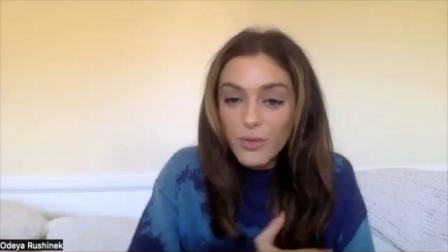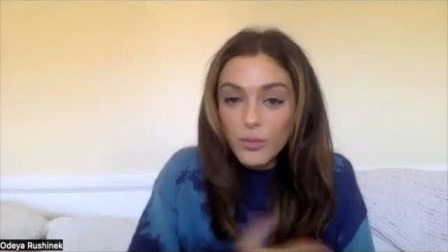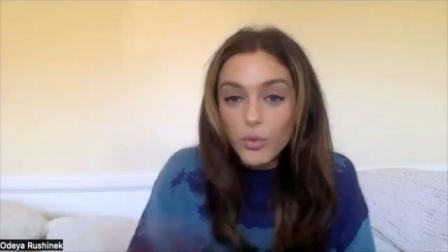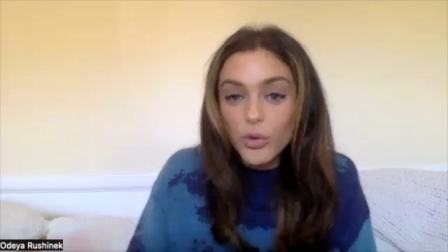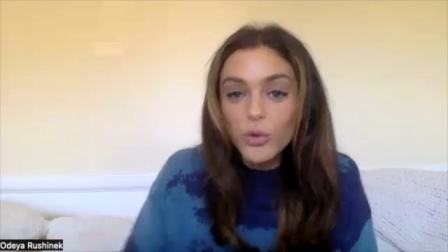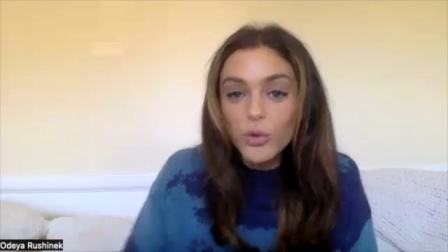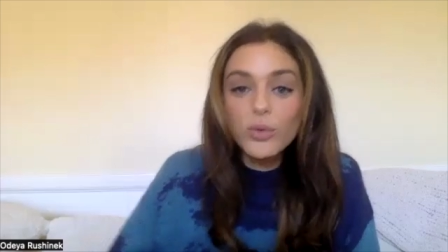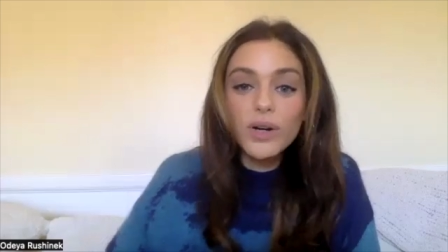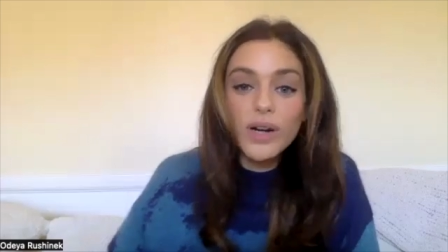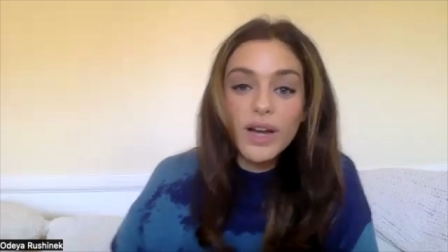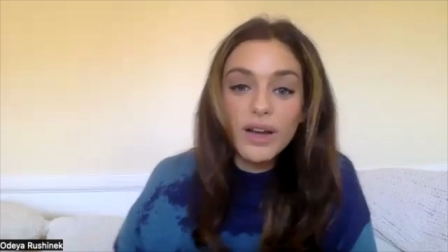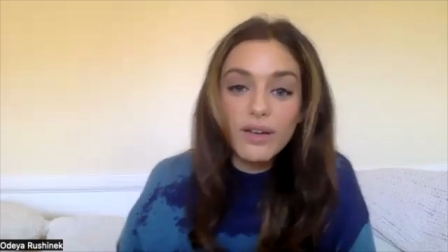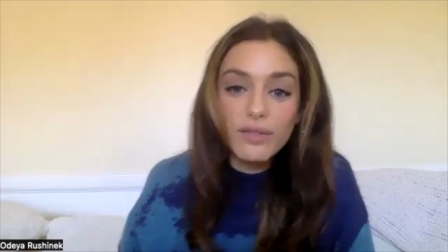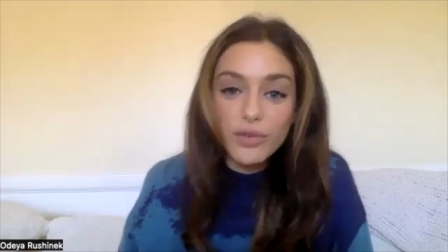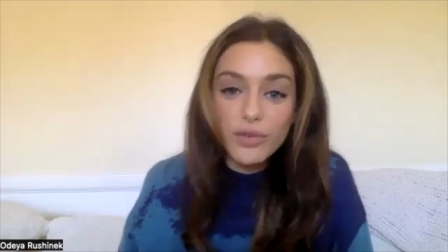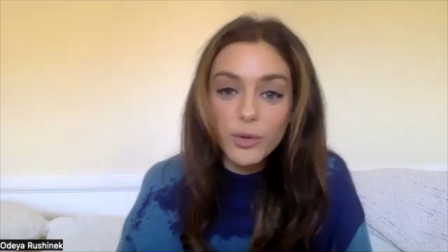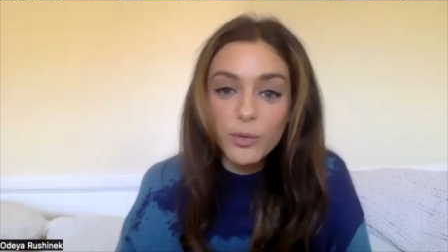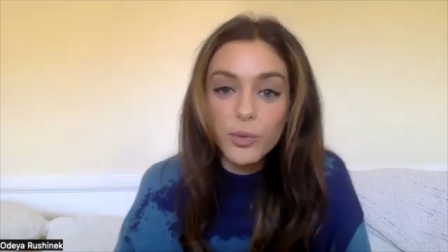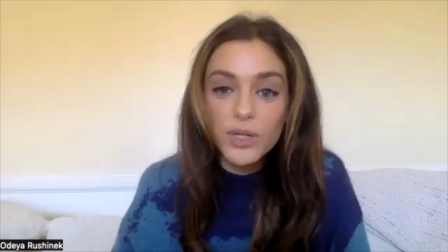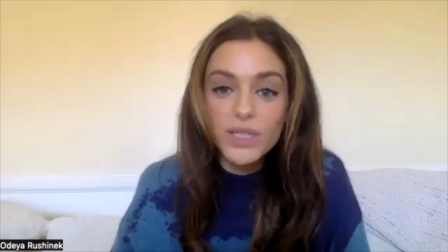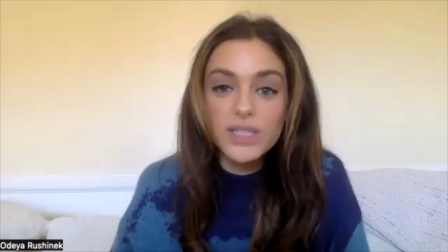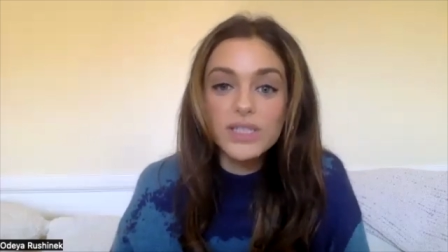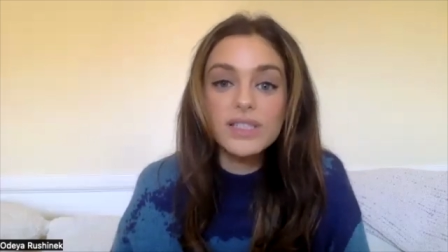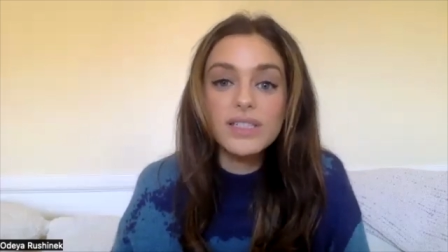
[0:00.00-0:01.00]
ruin
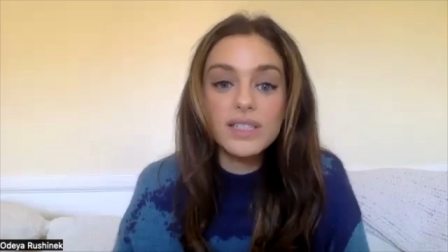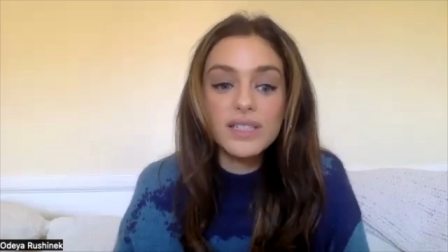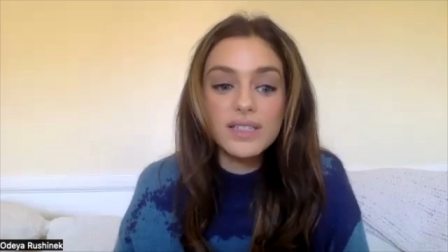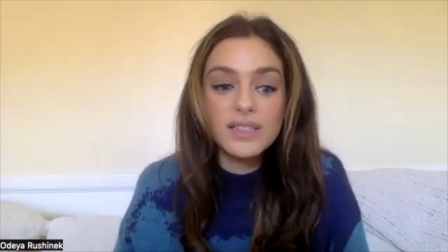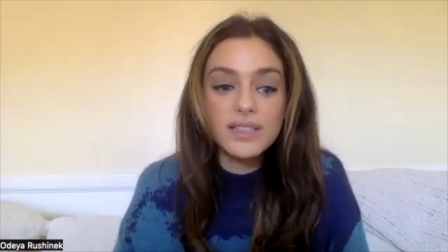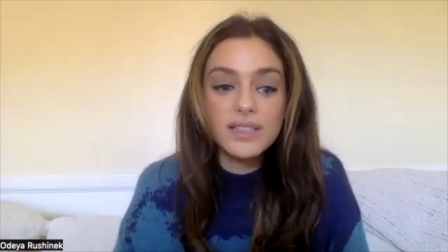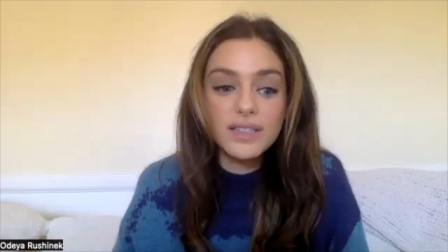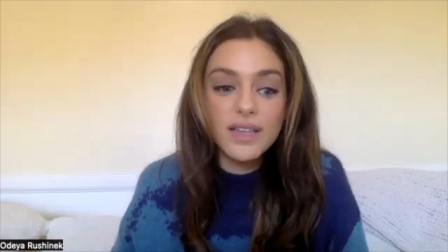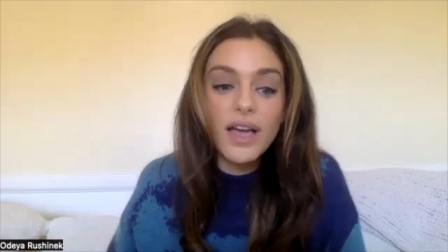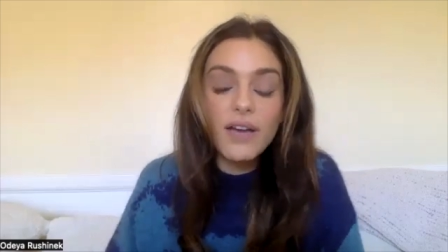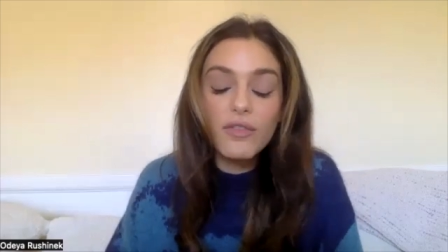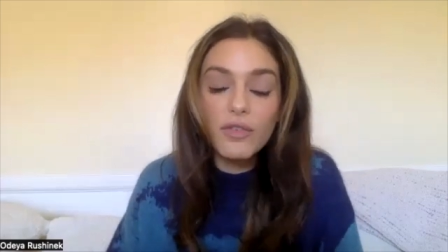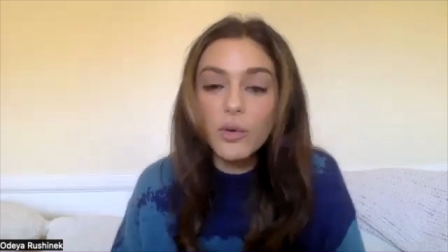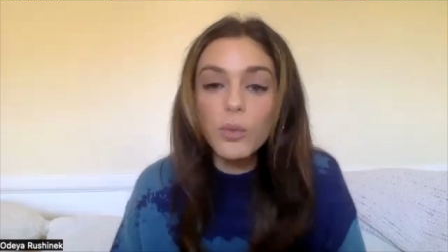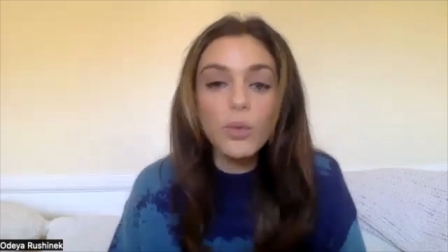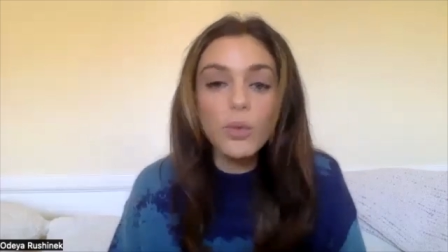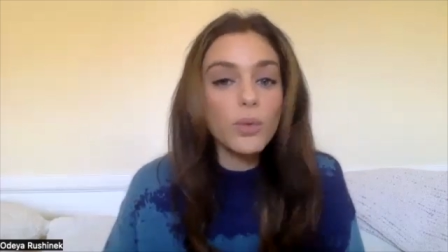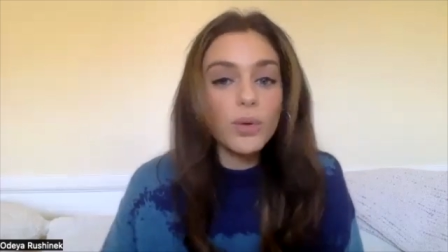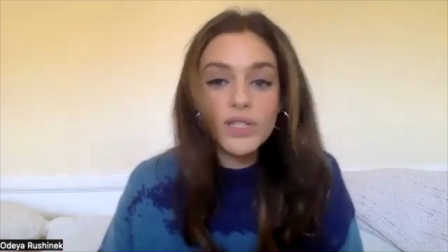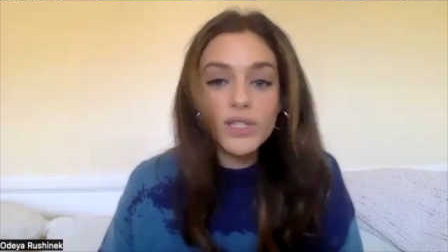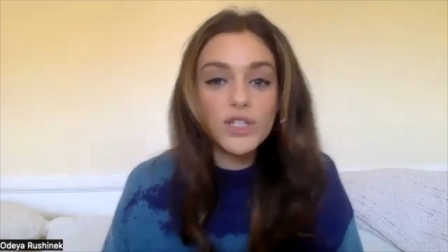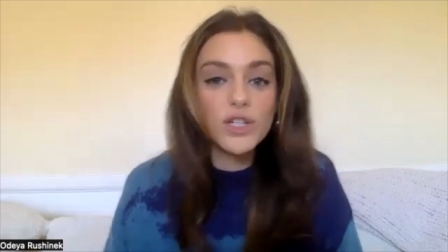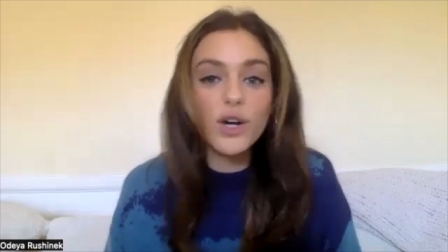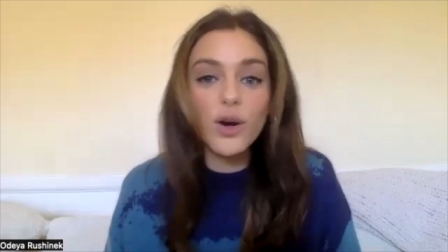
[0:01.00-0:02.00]
everyone's. Everyone
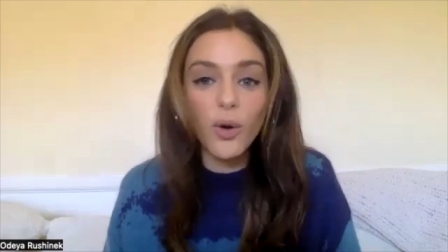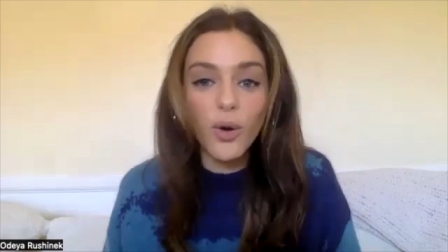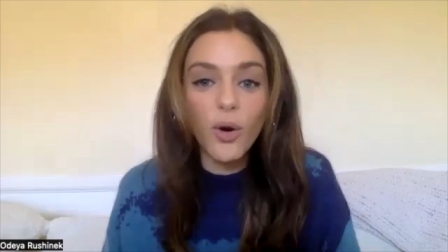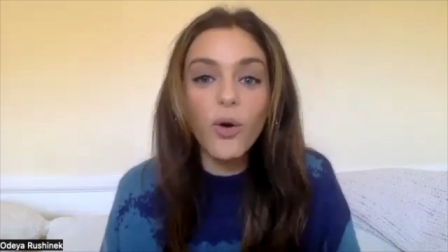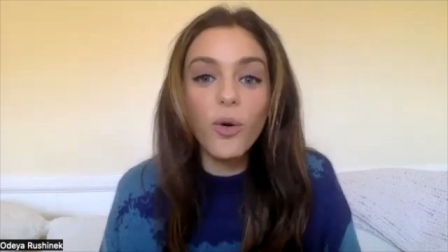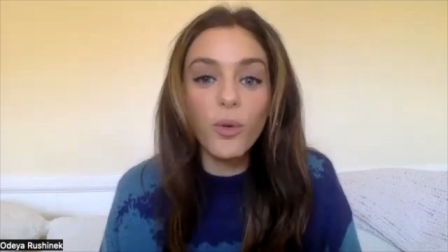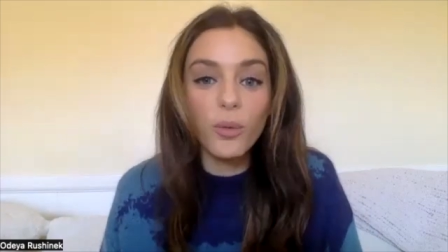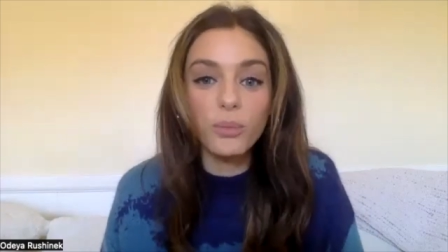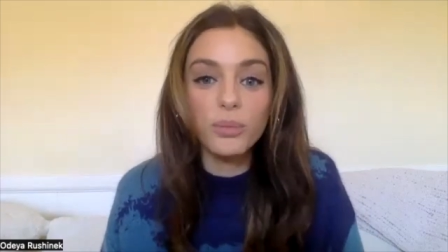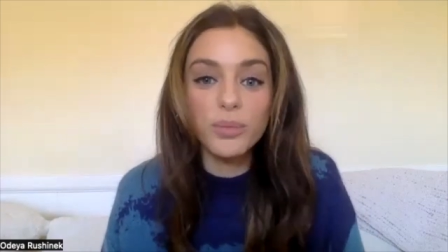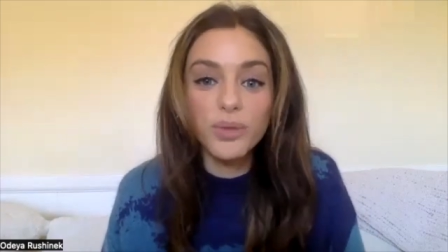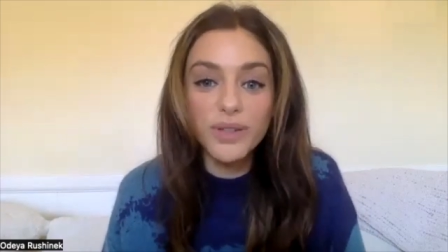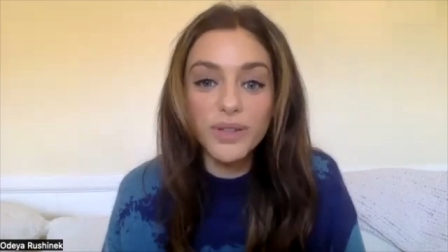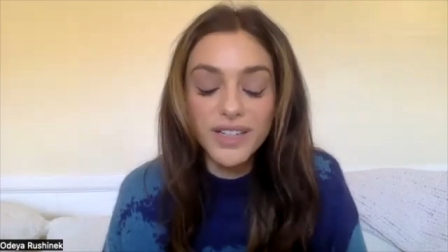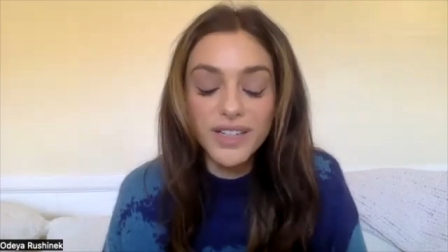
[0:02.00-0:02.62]
wants to go home.